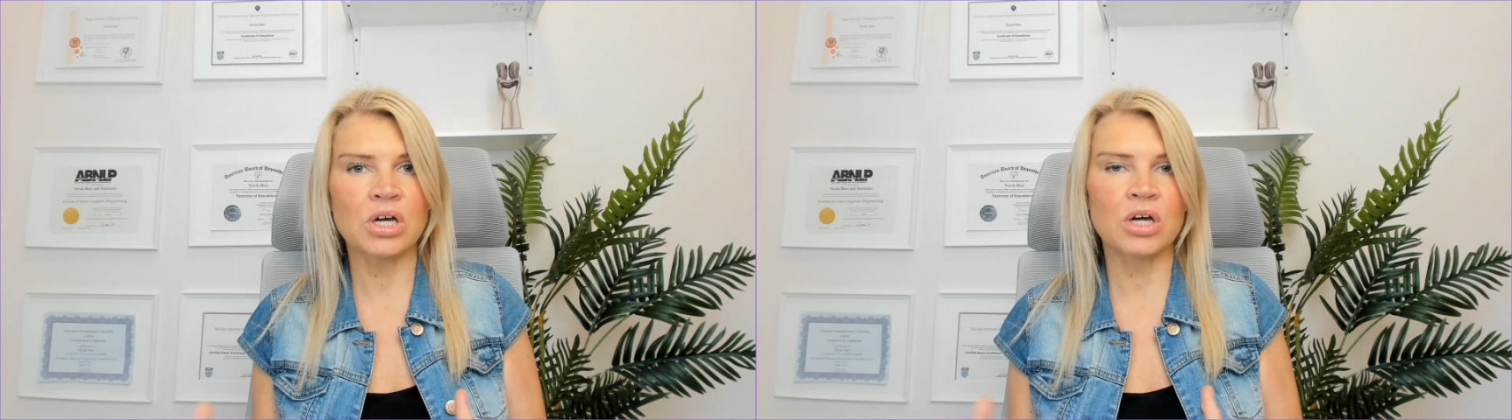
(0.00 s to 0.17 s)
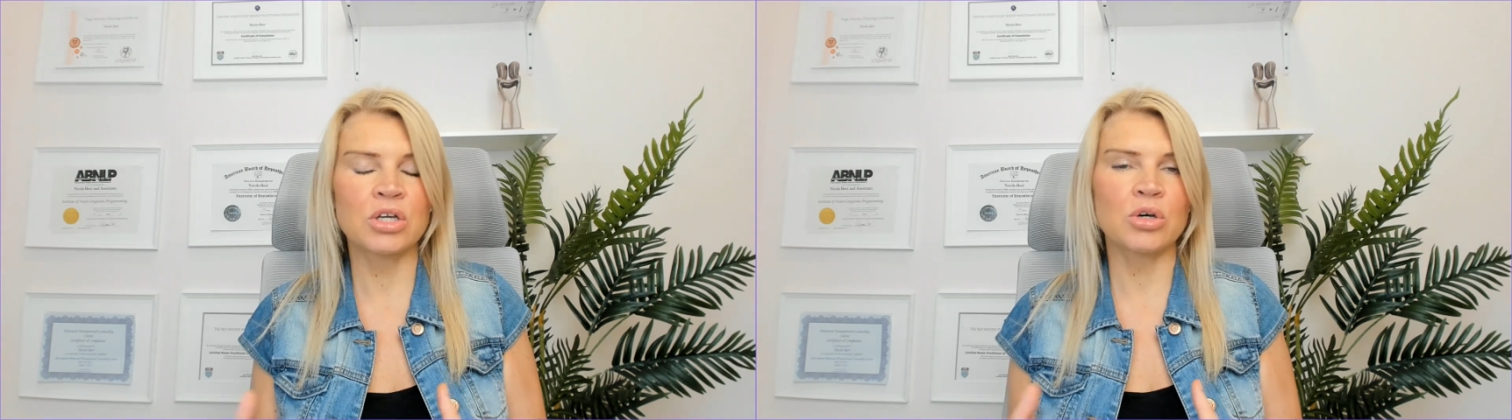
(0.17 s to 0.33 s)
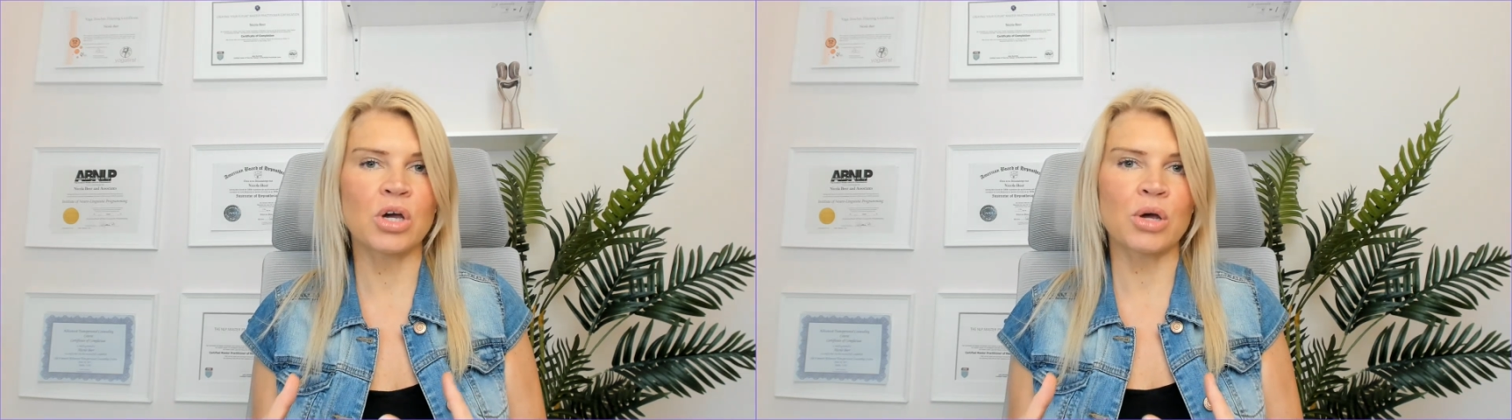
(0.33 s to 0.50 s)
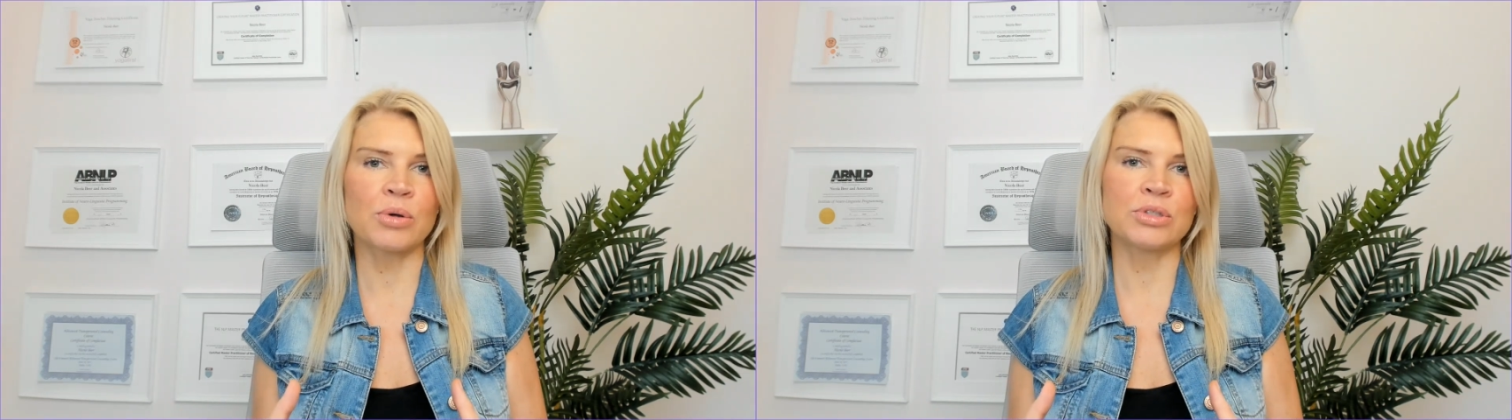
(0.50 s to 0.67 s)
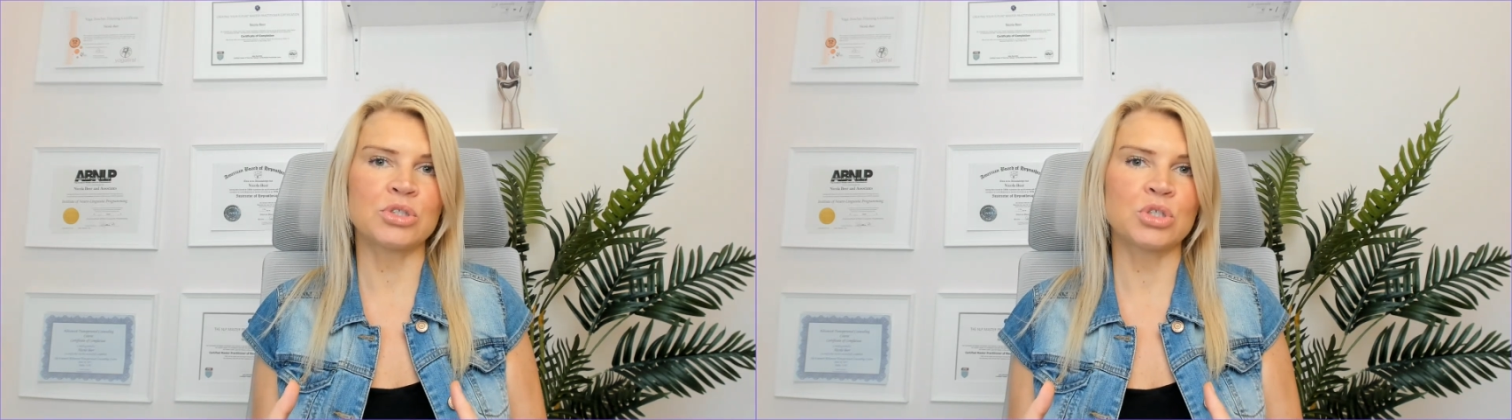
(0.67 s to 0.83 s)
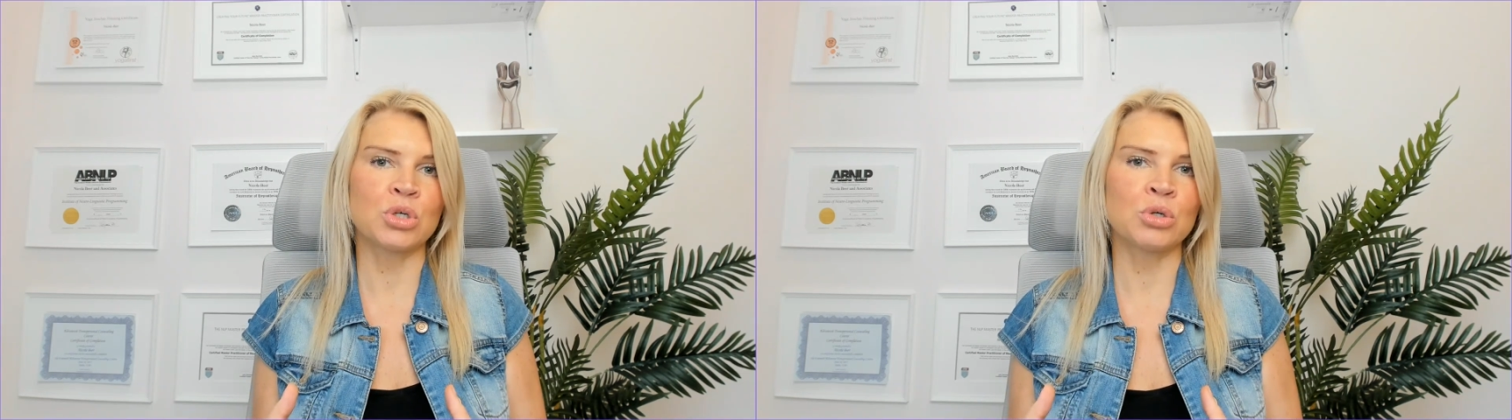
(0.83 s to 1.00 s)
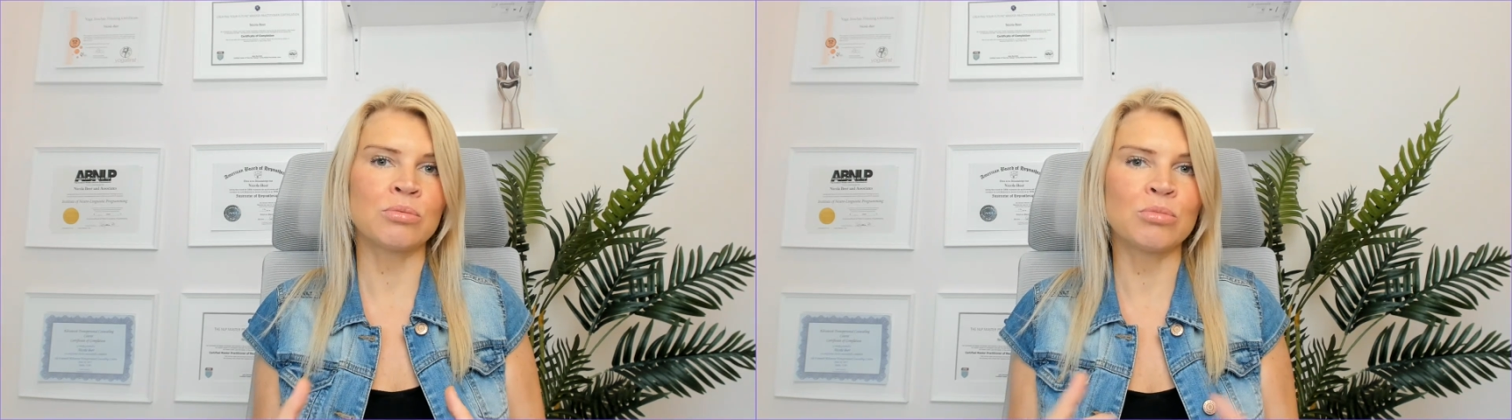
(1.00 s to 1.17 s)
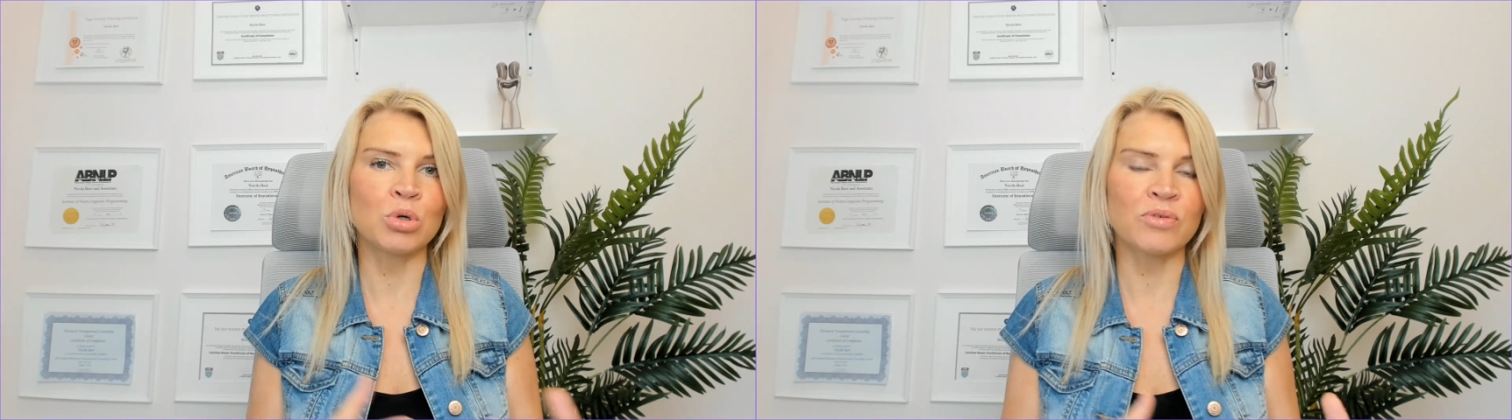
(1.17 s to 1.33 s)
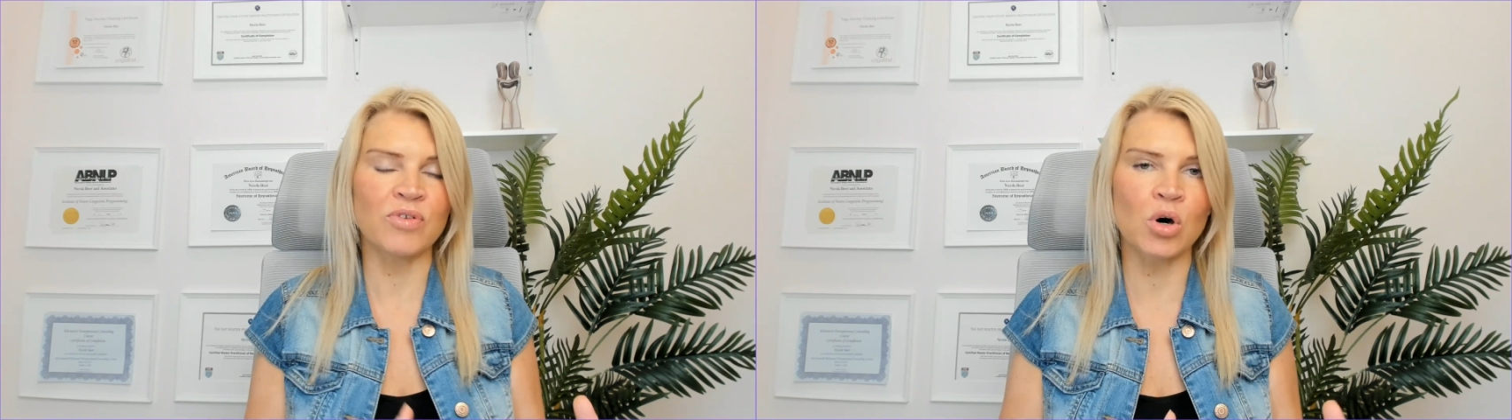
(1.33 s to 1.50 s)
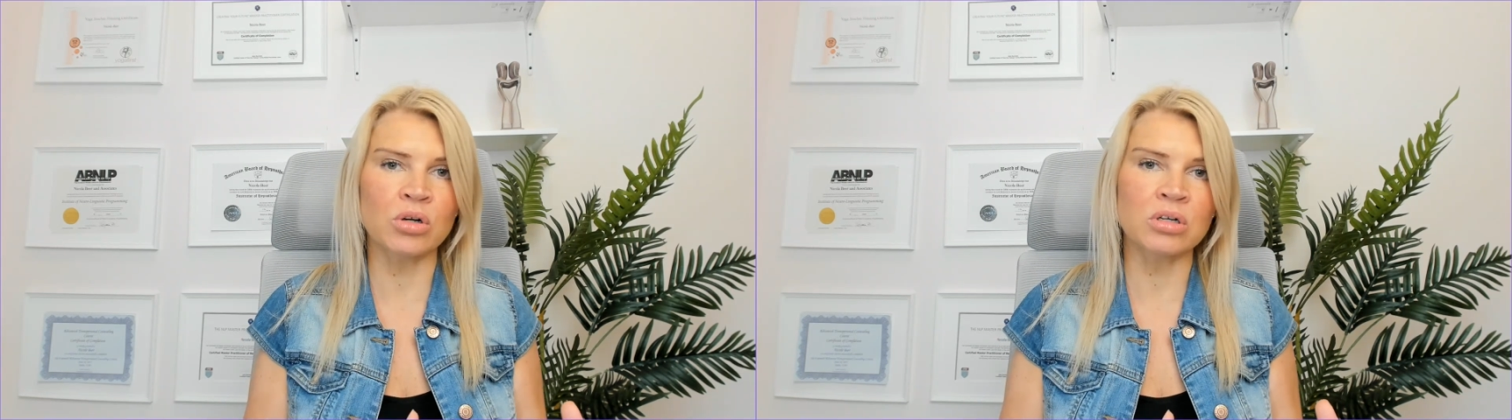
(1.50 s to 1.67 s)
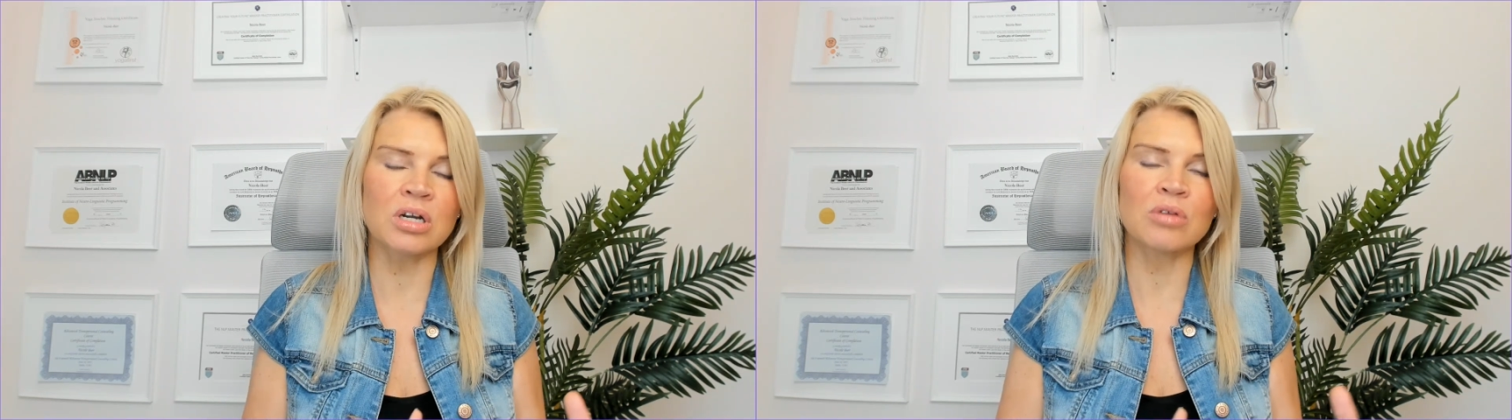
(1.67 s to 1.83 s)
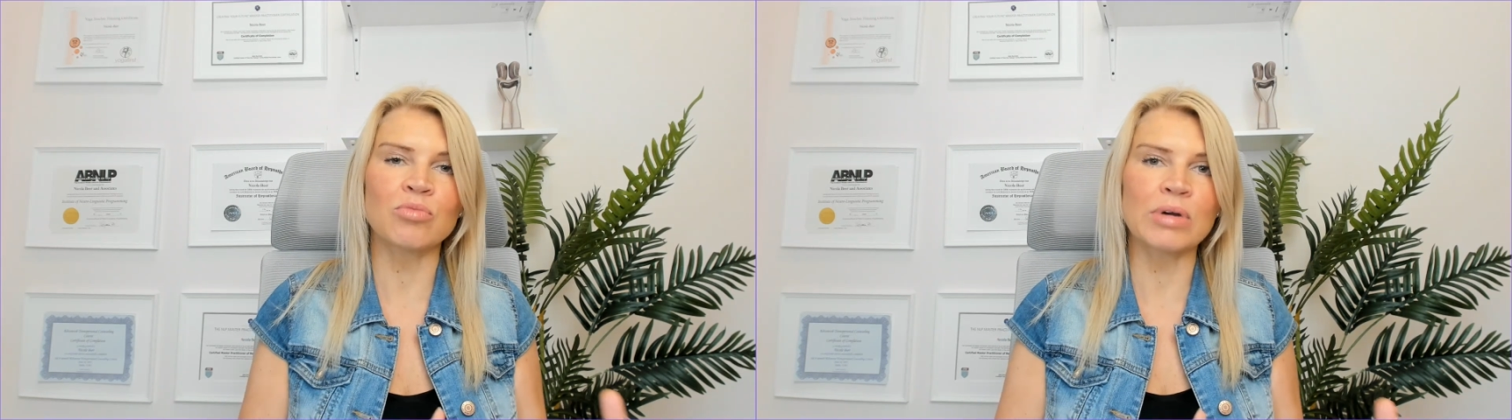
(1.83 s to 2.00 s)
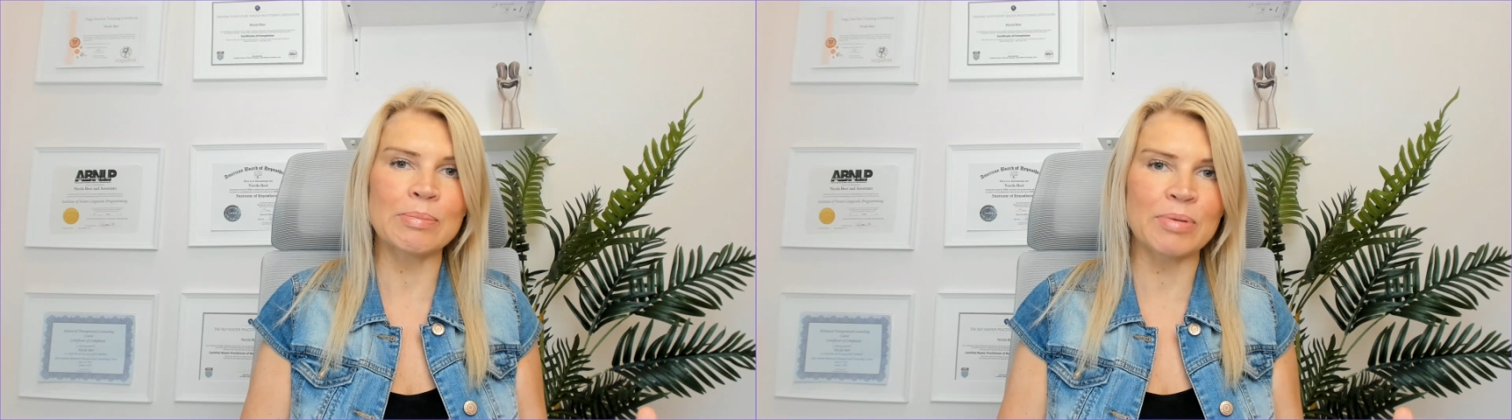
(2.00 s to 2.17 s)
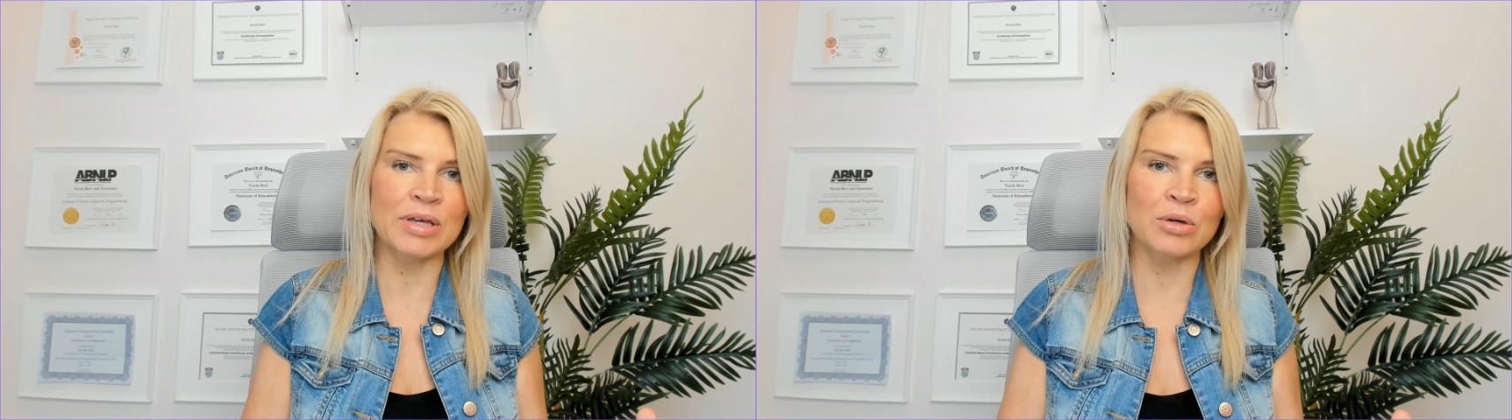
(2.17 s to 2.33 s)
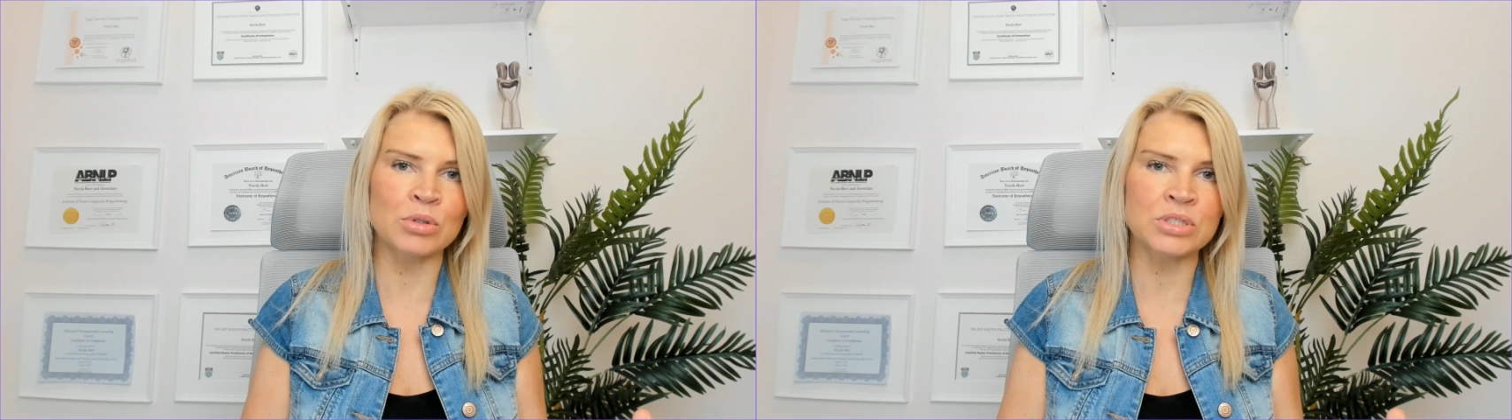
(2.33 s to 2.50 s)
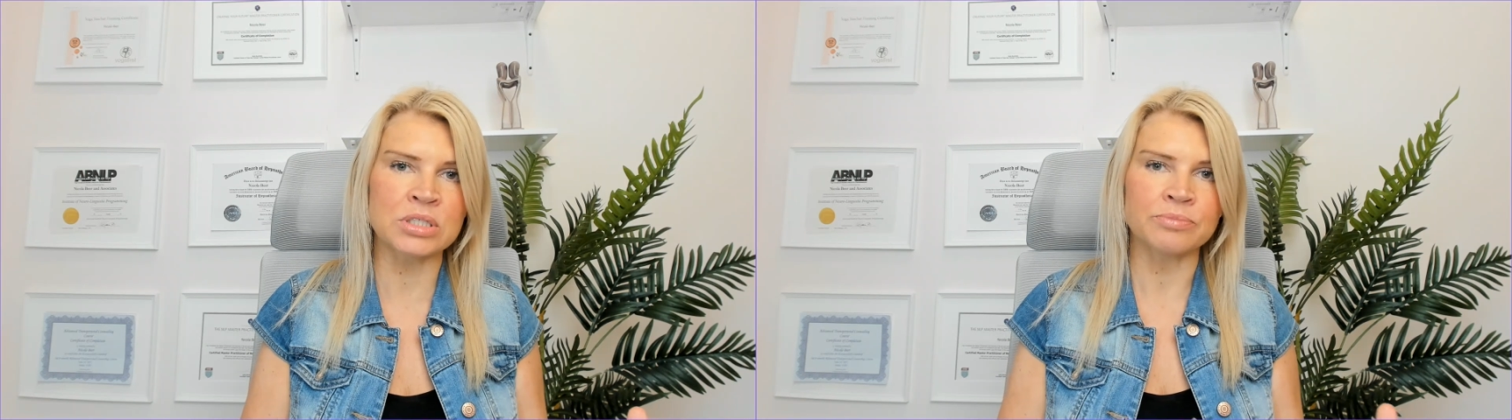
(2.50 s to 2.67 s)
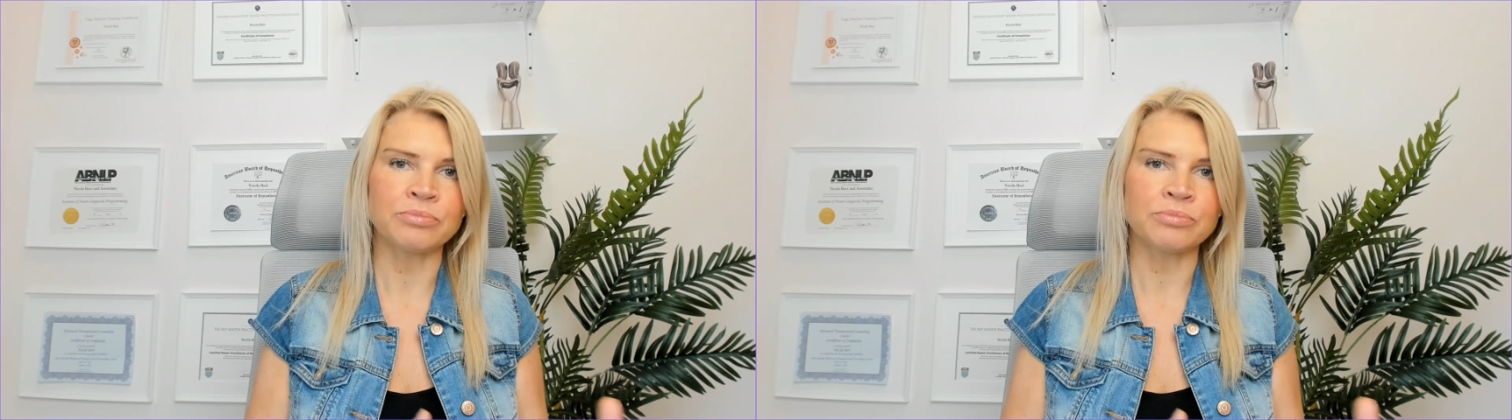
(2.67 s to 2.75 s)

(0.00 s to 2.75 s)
Are you going to move on and rebuild?